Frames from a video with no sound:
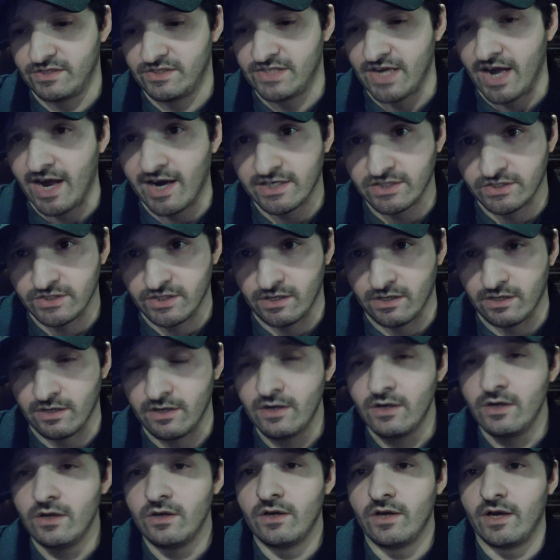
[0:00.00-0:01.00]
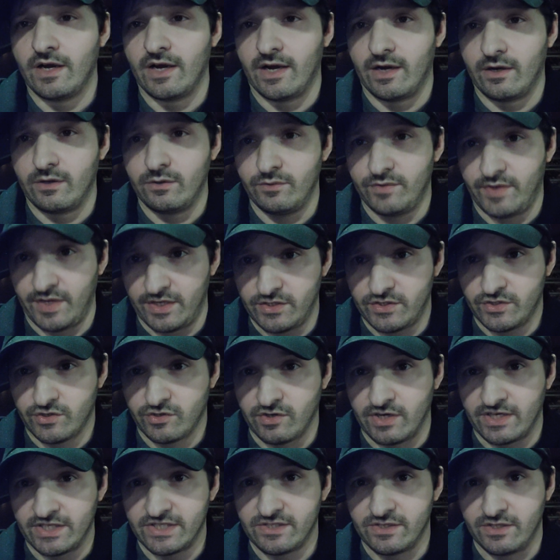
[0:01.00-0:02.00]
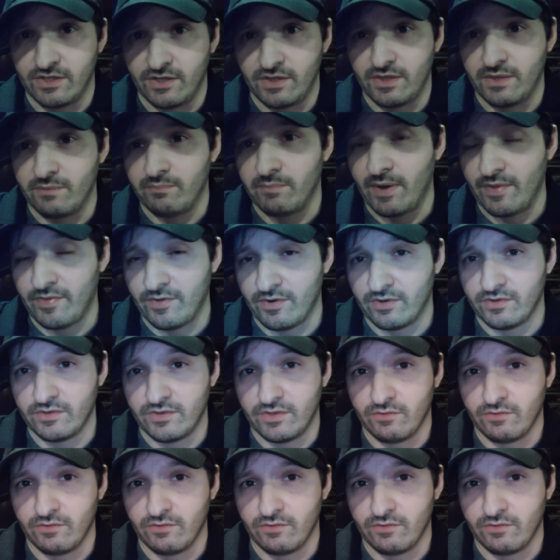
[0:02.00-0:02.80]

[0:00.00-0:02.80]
doctor who they trust, the mother,